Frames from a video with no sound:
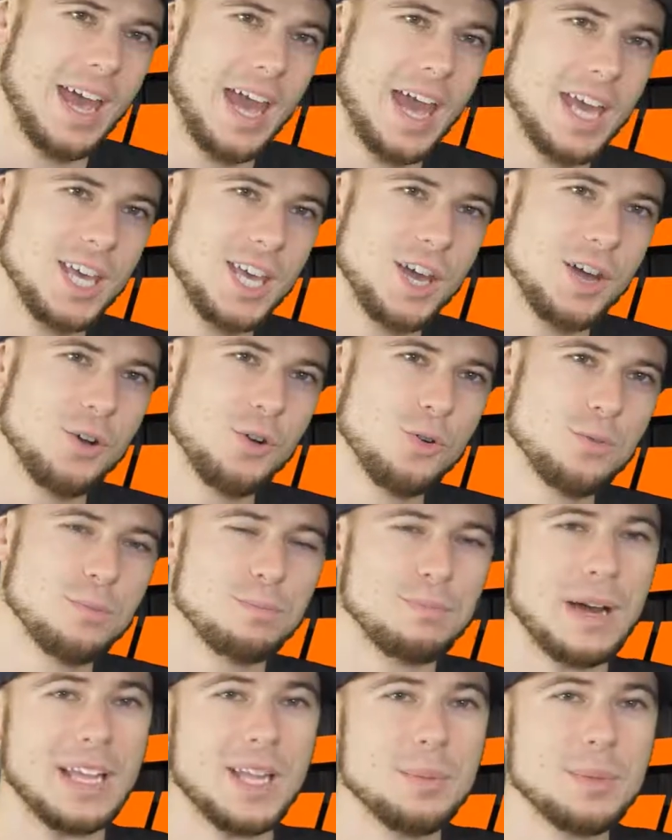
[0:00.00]
Hey you,
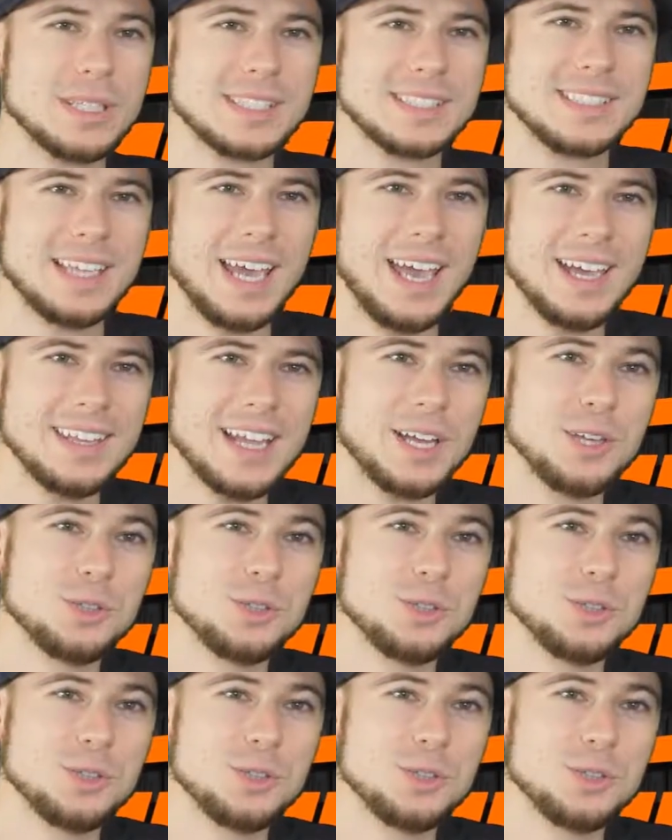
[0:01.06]
my name is Dan.